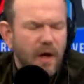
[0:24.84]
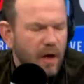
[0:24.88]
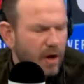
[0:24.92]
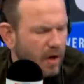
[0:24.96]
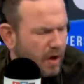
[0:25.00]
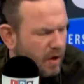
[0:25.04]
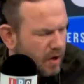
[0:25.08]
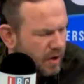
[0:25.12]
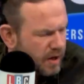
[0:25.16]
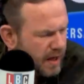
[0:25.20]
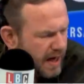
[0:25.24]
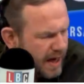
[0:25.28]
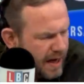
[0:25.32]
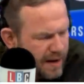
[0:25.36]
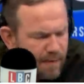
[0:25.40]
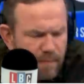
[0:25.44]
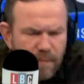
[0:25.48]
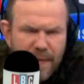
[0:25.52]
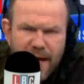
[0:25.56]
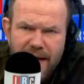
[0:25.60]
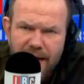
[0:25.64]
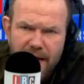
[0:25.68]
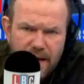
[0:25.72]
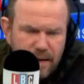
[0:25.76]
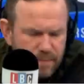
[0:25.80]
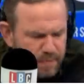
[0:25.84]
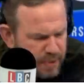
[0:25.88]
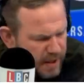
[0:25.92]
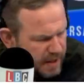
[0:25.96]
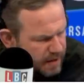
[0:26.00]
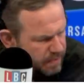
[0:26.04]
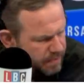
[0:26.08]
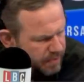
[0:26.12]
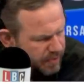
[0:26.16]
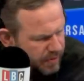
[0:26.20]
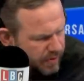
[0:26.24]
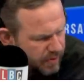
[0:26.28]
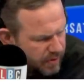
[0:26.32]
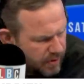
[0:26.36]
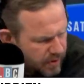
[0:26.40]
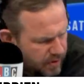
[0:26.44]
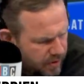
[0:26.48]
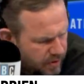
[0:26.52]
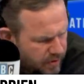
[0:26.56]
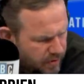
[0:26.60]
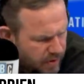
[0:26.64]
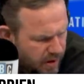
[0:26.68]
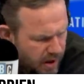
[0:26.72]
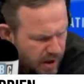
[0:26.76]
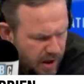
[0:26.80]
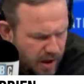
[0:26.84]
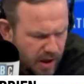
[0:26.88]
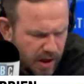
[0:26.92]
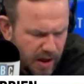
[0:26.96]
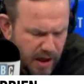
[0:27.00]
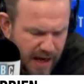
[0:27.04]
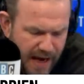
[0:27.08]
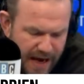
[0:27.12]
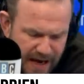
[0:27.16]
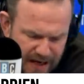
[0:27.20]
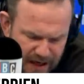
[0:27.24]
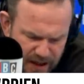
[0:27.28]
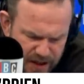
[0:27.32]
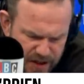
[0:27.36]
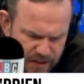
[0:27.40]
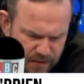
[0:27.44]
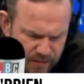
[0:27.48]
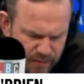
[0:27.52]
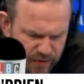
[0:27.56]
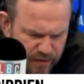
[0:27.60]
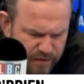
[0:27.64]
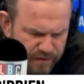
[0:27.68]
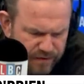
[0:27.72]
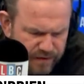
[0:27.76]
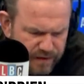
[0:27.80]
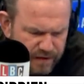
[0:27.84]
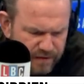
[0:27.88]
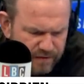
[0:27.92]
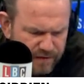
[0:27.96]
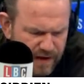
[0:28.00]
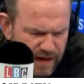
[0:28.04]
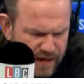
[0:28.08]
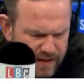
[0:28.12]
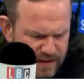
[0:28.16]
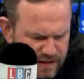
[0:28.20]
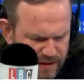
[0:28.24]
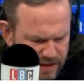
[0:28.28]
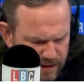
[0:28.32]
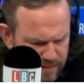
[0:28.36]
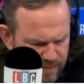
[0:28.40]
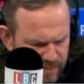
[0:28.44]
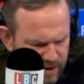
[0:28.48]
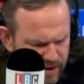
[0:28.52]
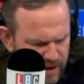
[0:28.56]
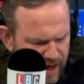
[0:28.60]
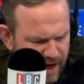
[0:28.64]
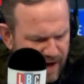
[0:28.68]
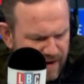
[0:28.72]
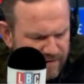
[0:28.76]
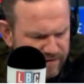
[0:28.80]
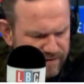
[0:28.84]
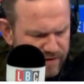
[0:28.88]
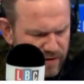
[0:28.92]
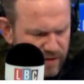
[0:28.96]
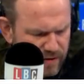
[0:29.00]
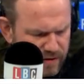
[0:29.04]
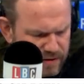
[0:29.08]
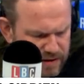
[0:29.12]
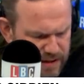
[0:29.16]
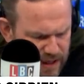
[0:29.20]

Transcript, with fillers: on how many people who are eligible for the vaccine but have not